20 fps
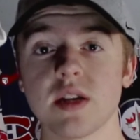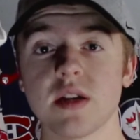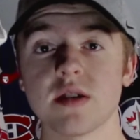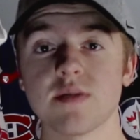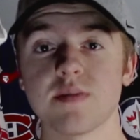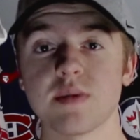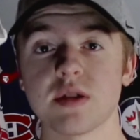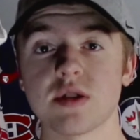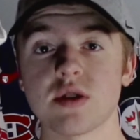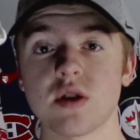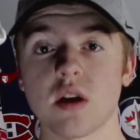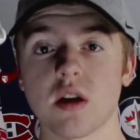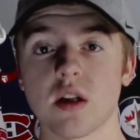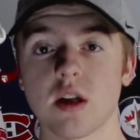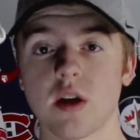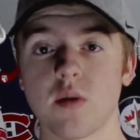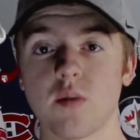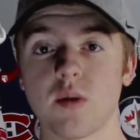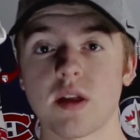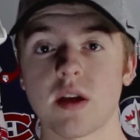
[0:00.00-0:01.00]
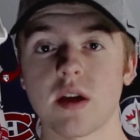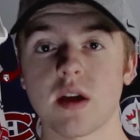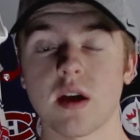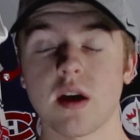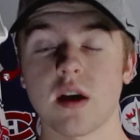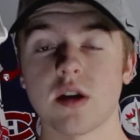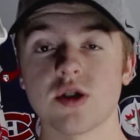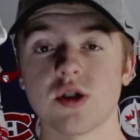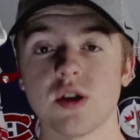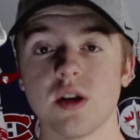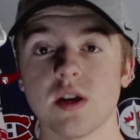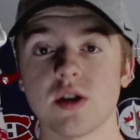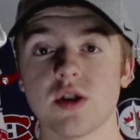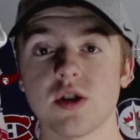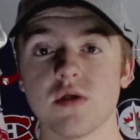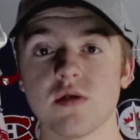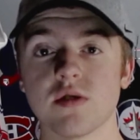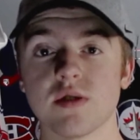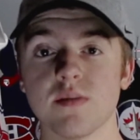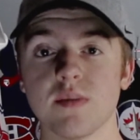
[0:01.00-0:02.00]
has been struggling with concussion
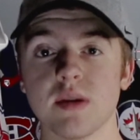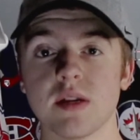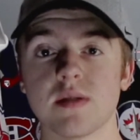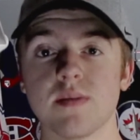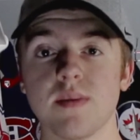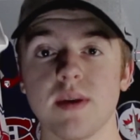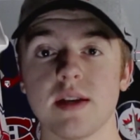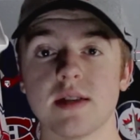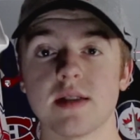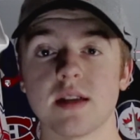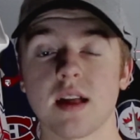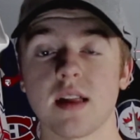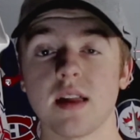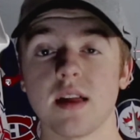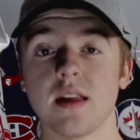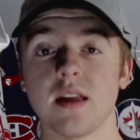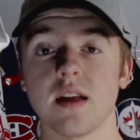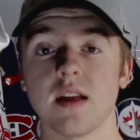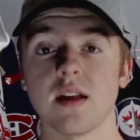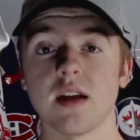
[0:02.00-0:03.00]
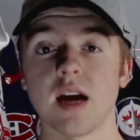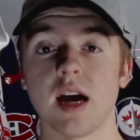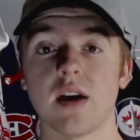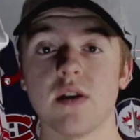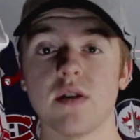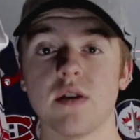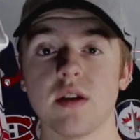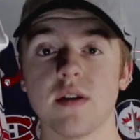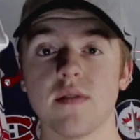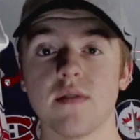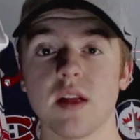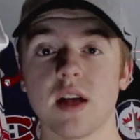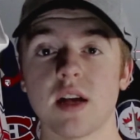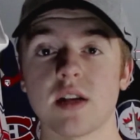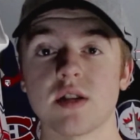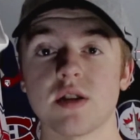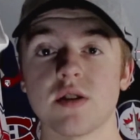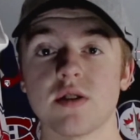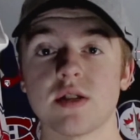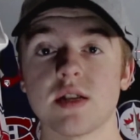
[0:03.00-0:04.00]
issues and missed basically the entirety of
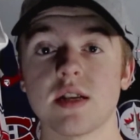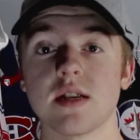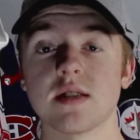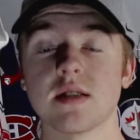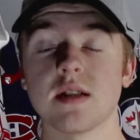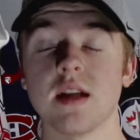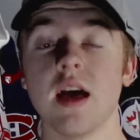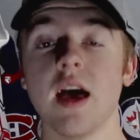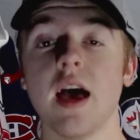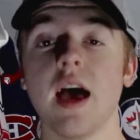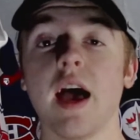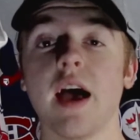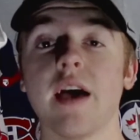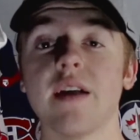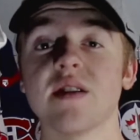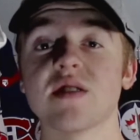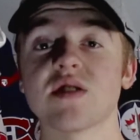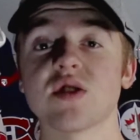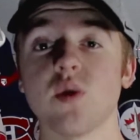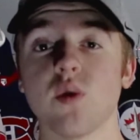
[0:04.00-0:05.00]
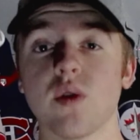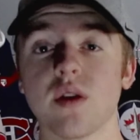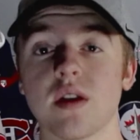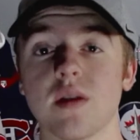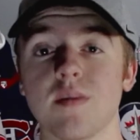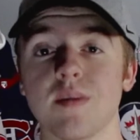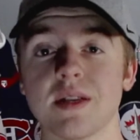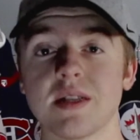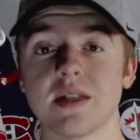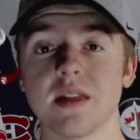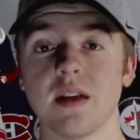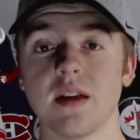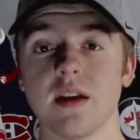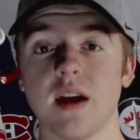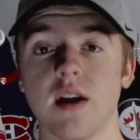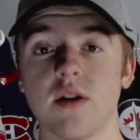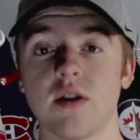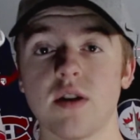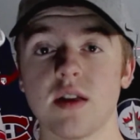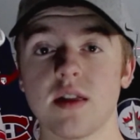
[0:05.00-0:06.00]
last year's season and is going to miss the
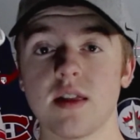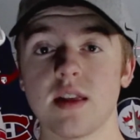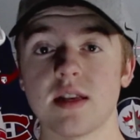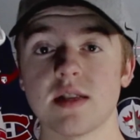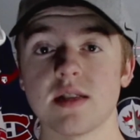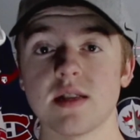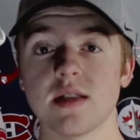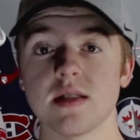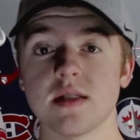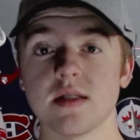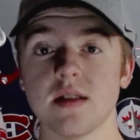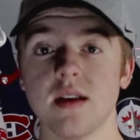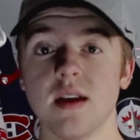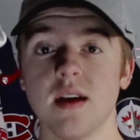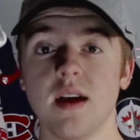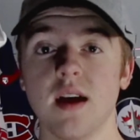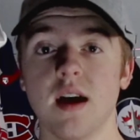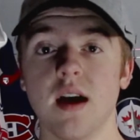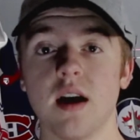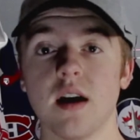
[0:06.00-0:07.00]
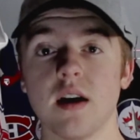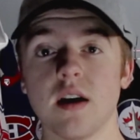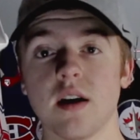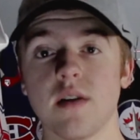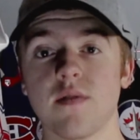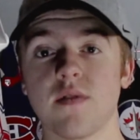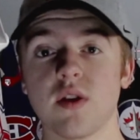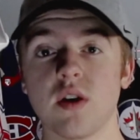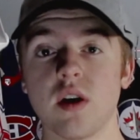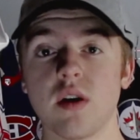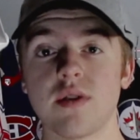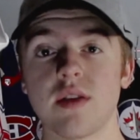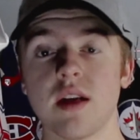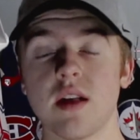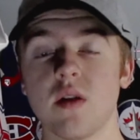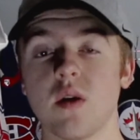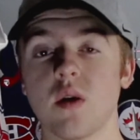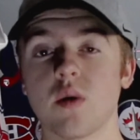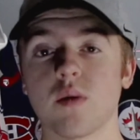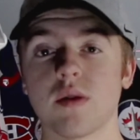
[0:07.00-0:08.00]
entirety of this season. If you're out that
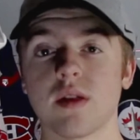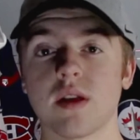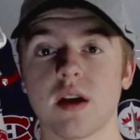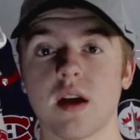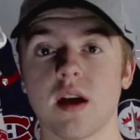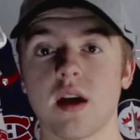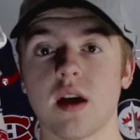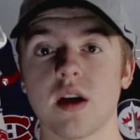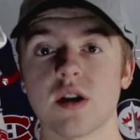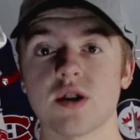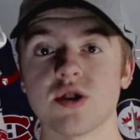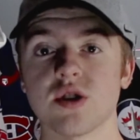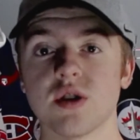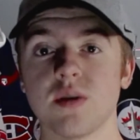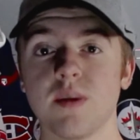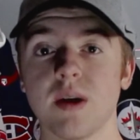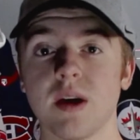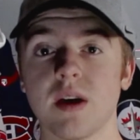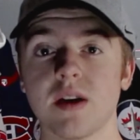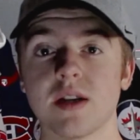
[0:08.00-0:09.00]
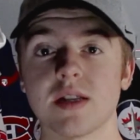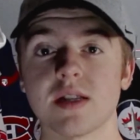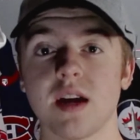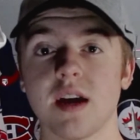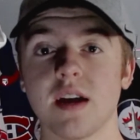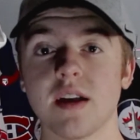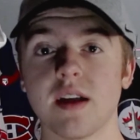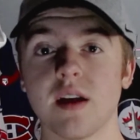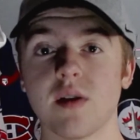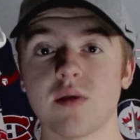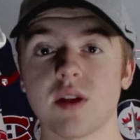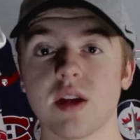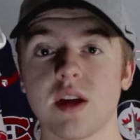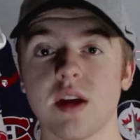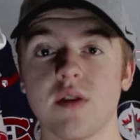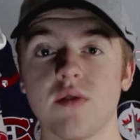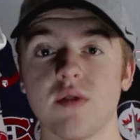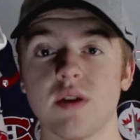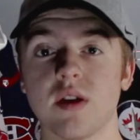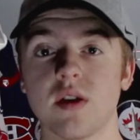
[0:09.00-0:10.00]
long with a concussion, to be honest, I doubt that
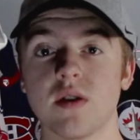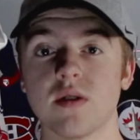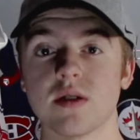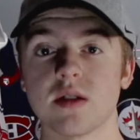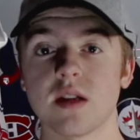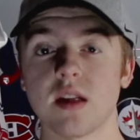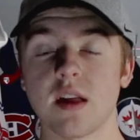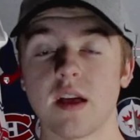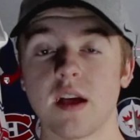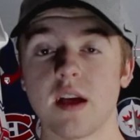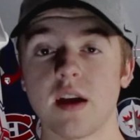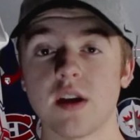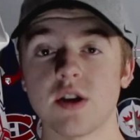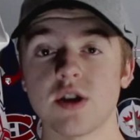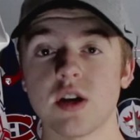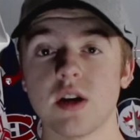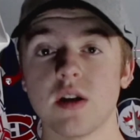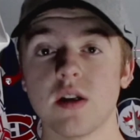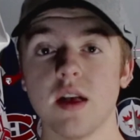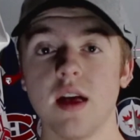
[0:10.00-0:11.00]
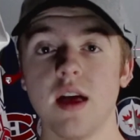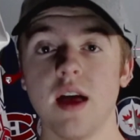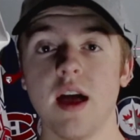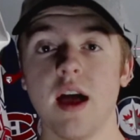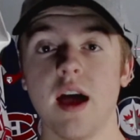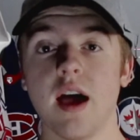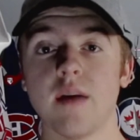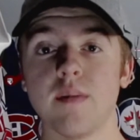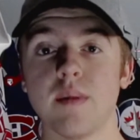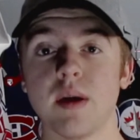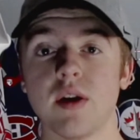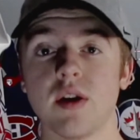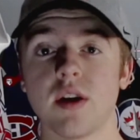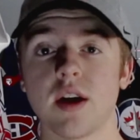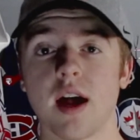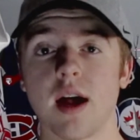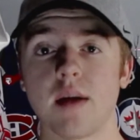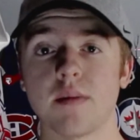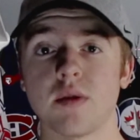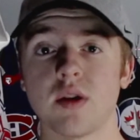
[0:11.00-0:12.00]
he returns to the NHL, and Marian
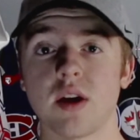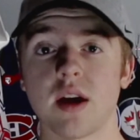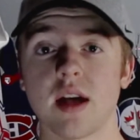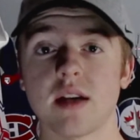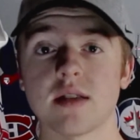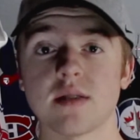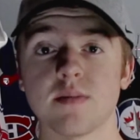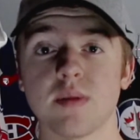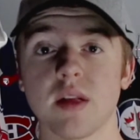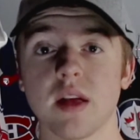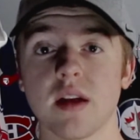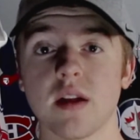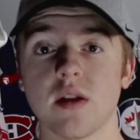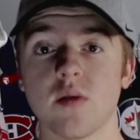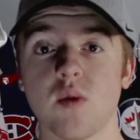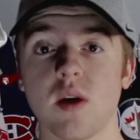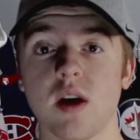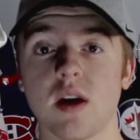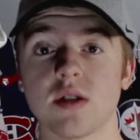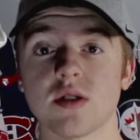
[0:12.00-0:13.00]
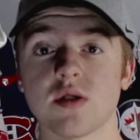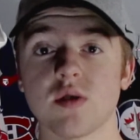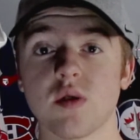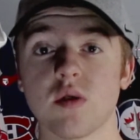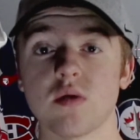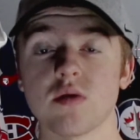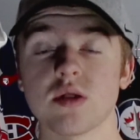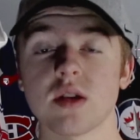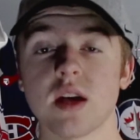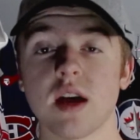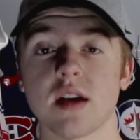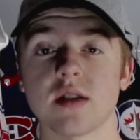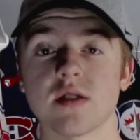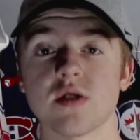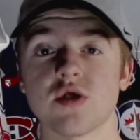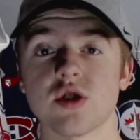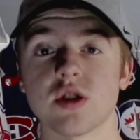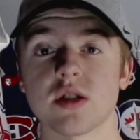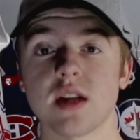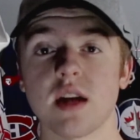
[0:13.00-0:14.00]
Gaborik hasn't played in a while, so those guys
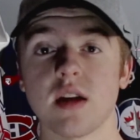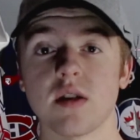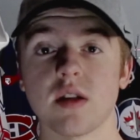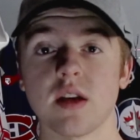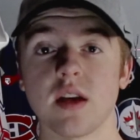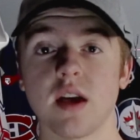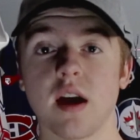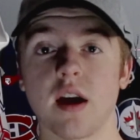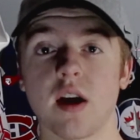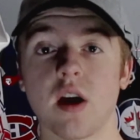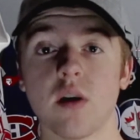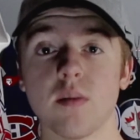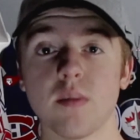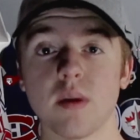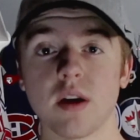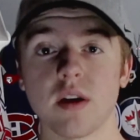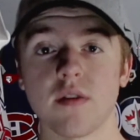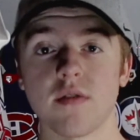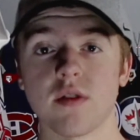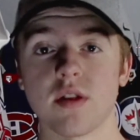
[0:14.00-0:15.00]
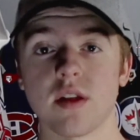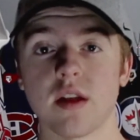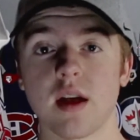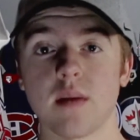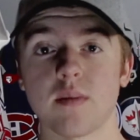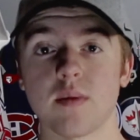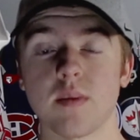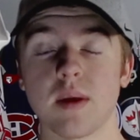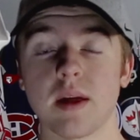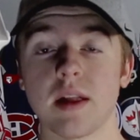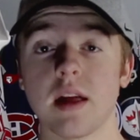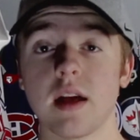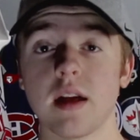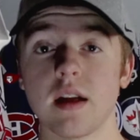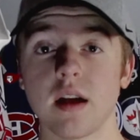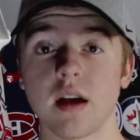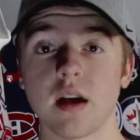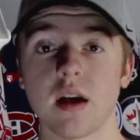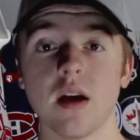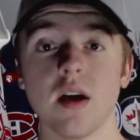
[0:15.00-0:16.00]
are just LTIR money for the Tampa Bay
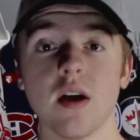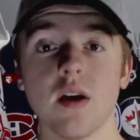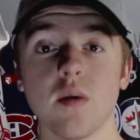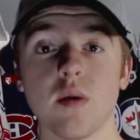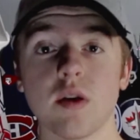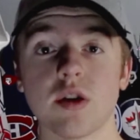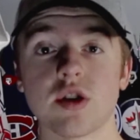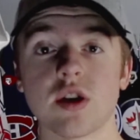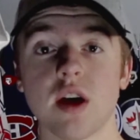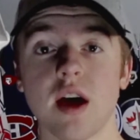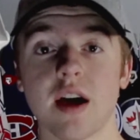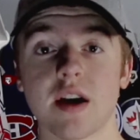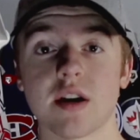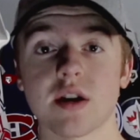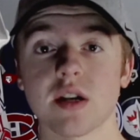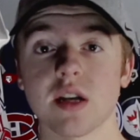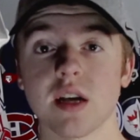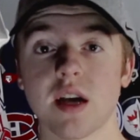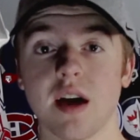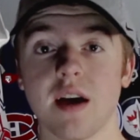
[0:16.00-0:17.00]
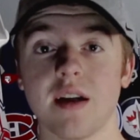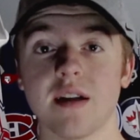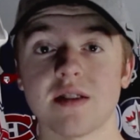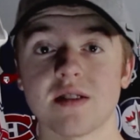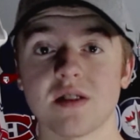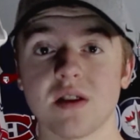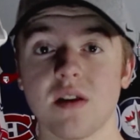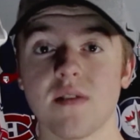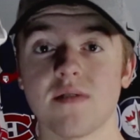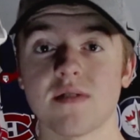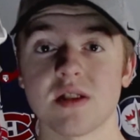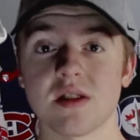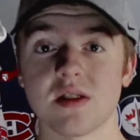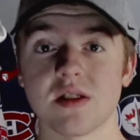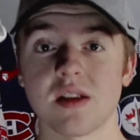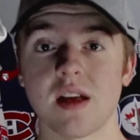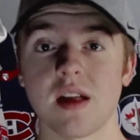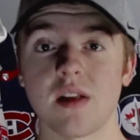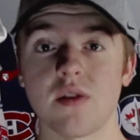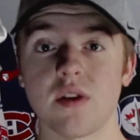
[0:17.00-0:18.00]
Lightning, which actually kind of solves their
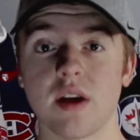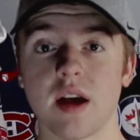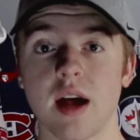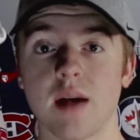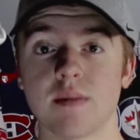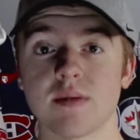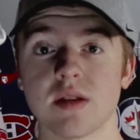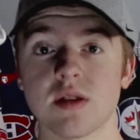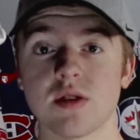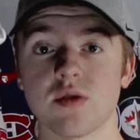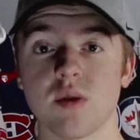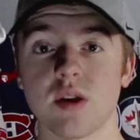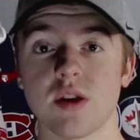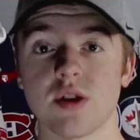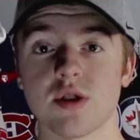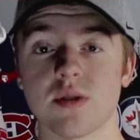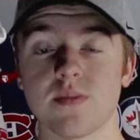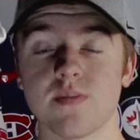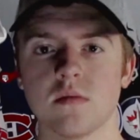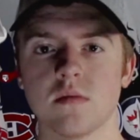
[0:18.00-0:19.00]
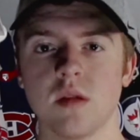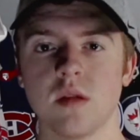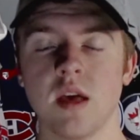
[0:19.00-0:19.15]
salary cap situation.